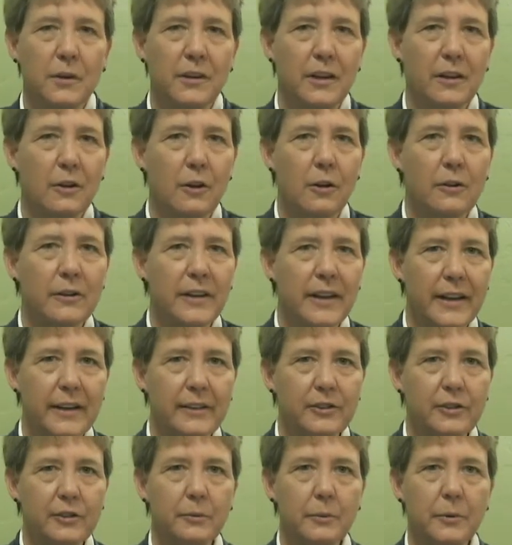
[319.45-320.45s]
they call
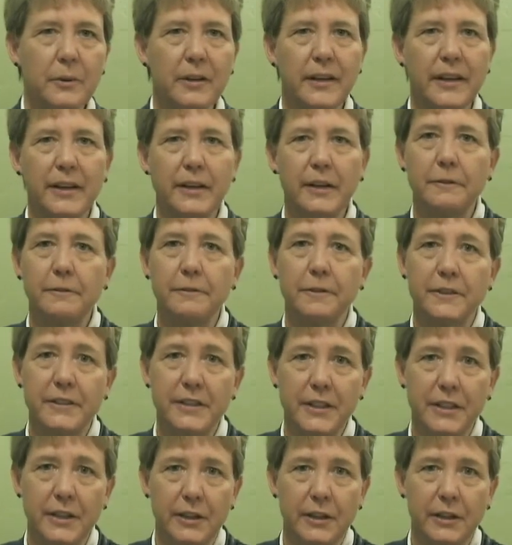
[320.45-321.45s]
cancer-related
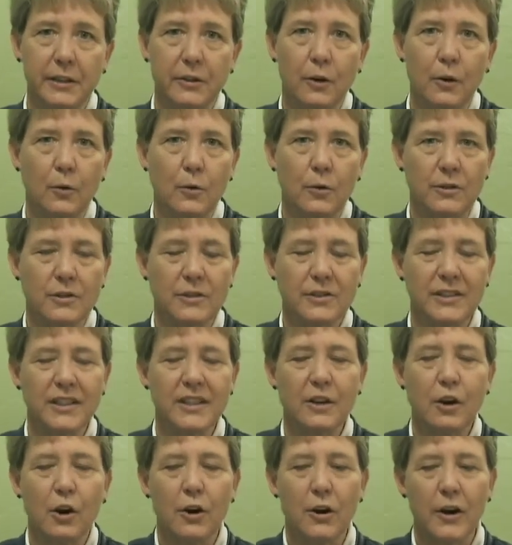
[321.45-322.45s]
fatigue, or
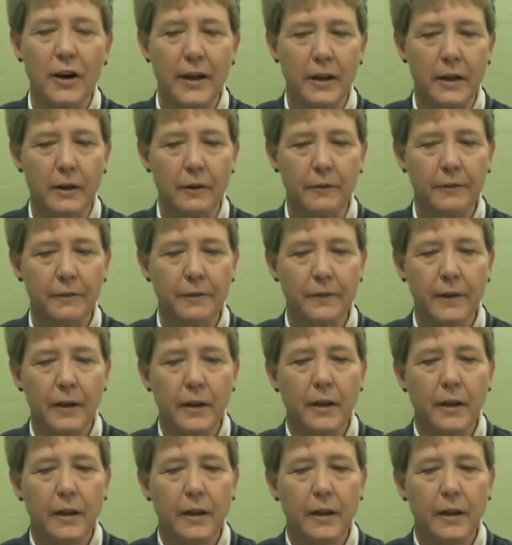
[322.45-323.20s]
CRF,